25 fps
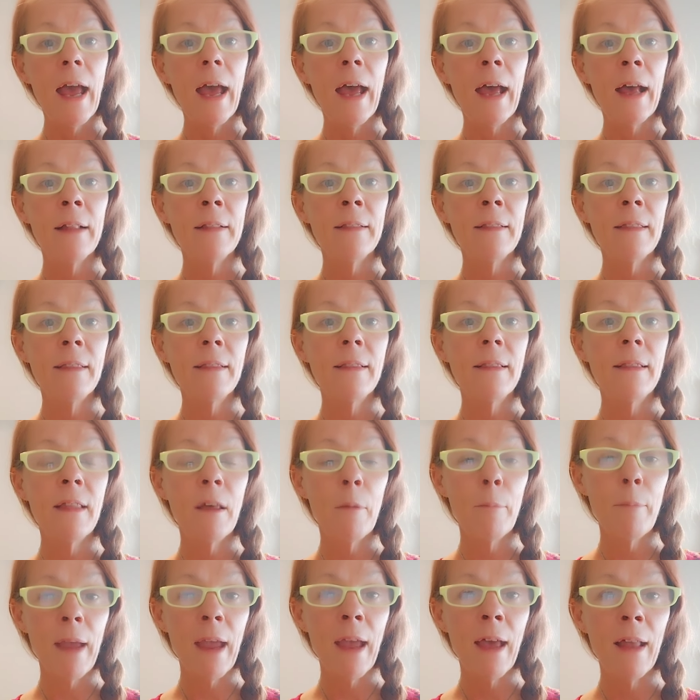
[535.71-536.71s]
And
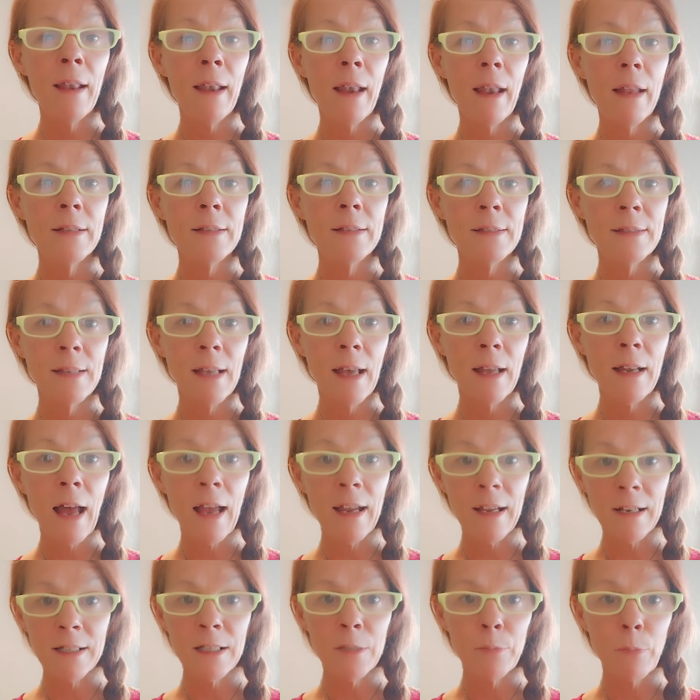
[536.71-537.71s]
the man said, I
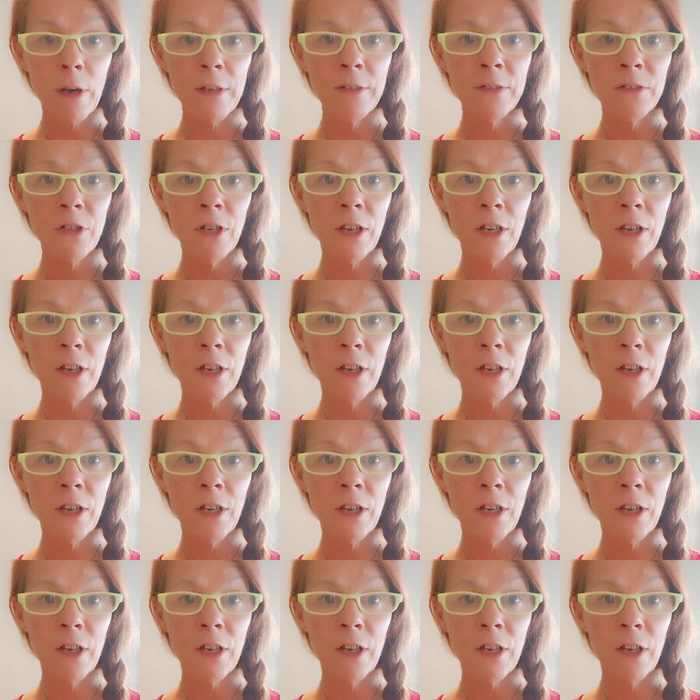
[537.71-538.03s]
expressed